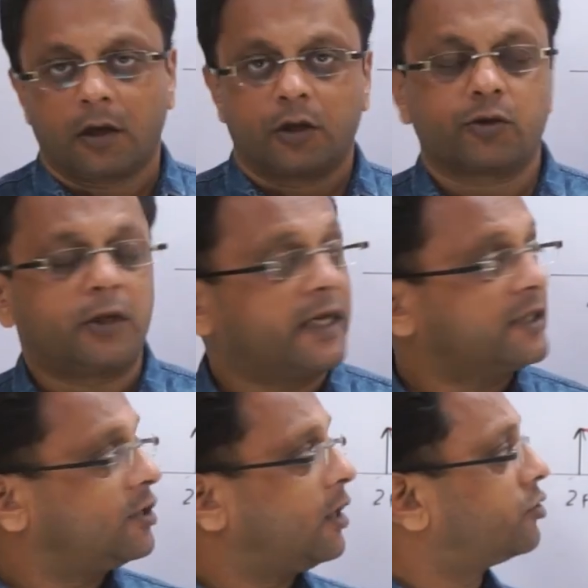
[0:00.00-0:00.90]
So let
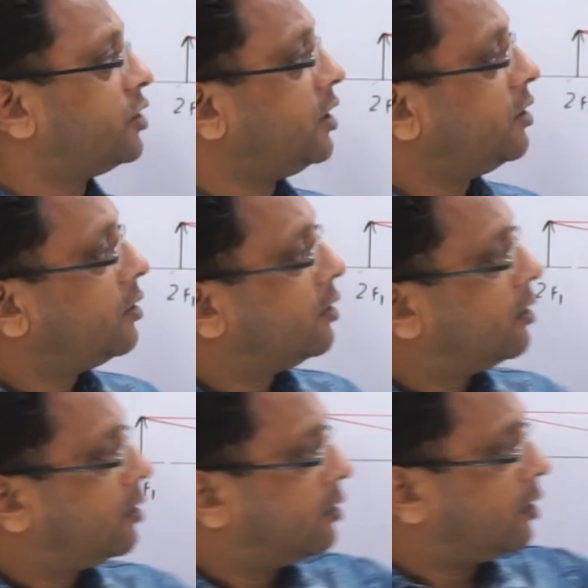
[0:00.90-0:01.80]
us now see
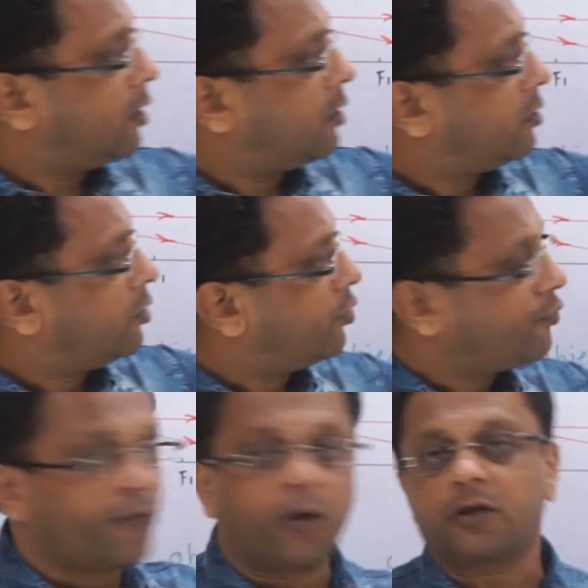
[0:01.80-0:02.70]
the
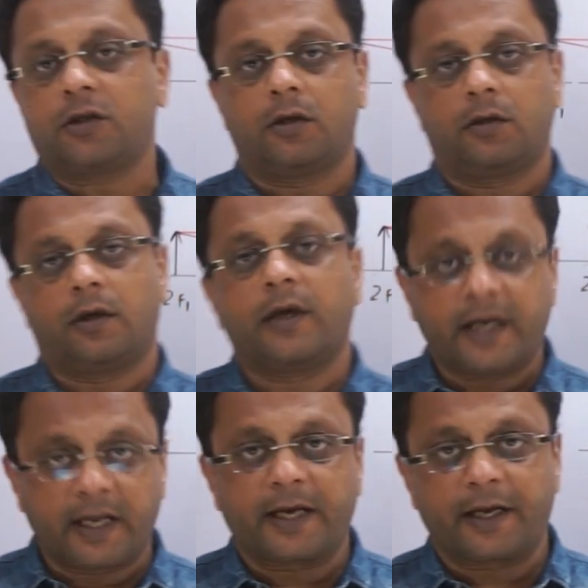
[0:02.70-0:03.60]
fourth
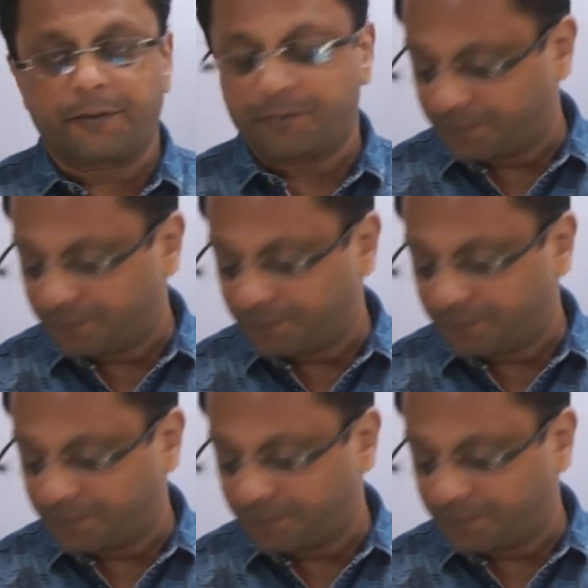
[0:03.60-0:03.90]
ray diagram.